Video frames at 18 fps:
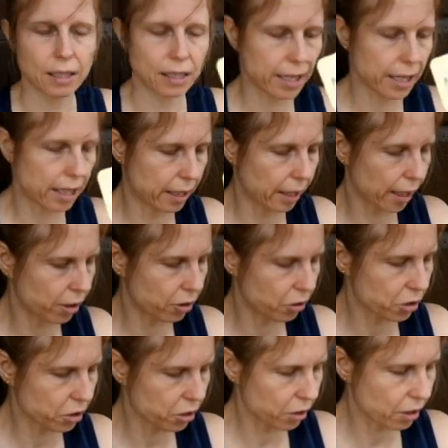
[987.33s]
and I
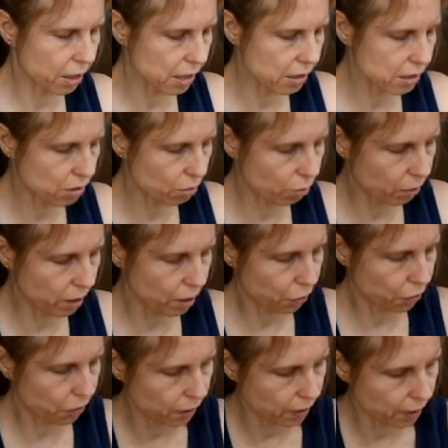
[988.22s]
ordered this
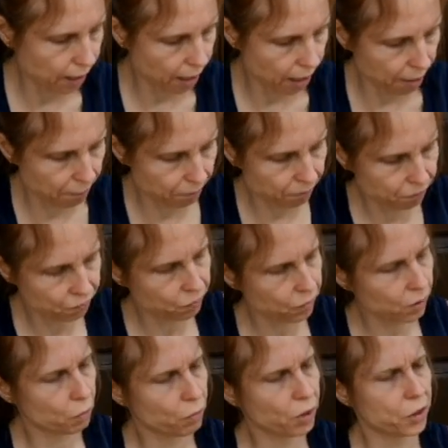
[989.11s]
with the
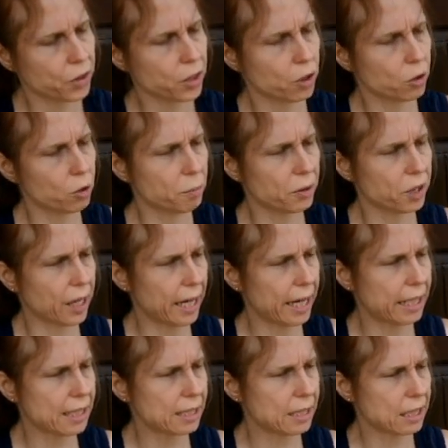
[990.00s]

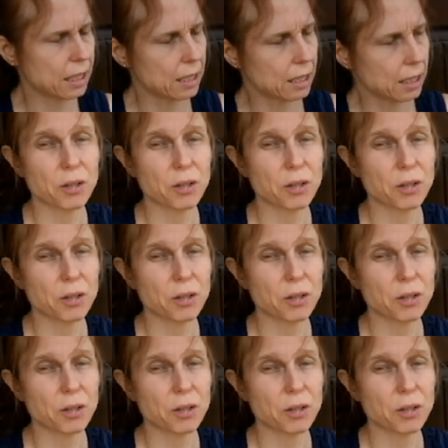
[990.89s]
UberLite.